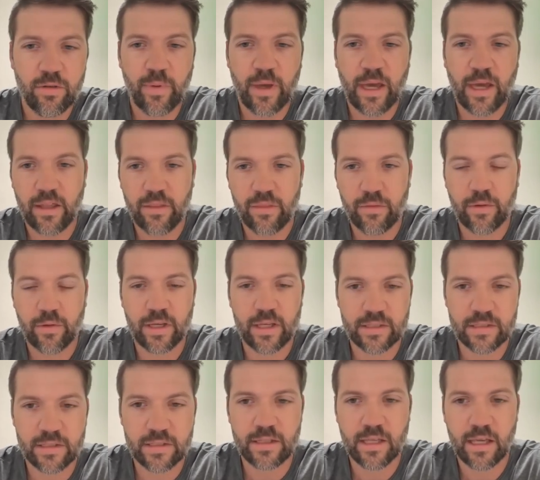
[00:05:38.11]

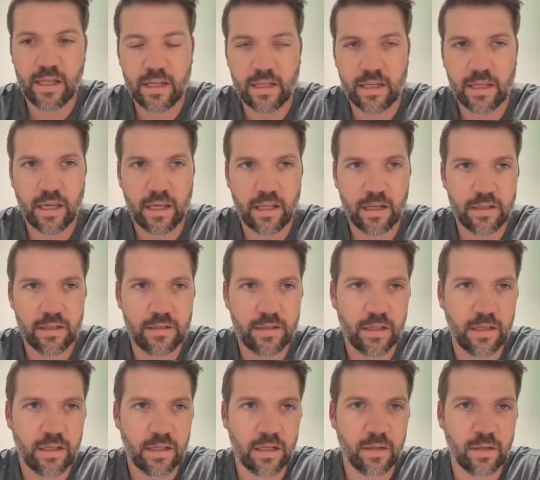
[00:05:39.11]
pathways dedicated
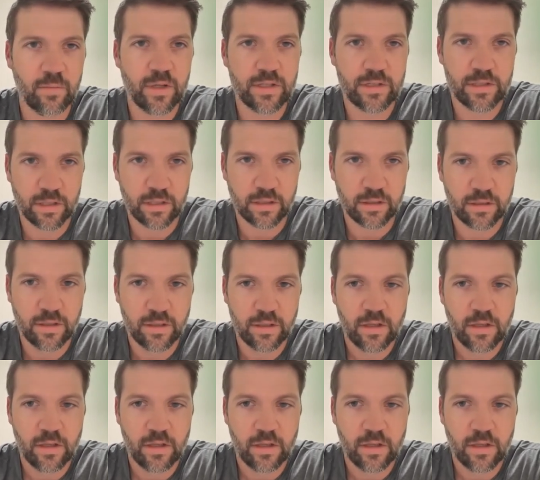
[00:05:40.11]
to inhibition.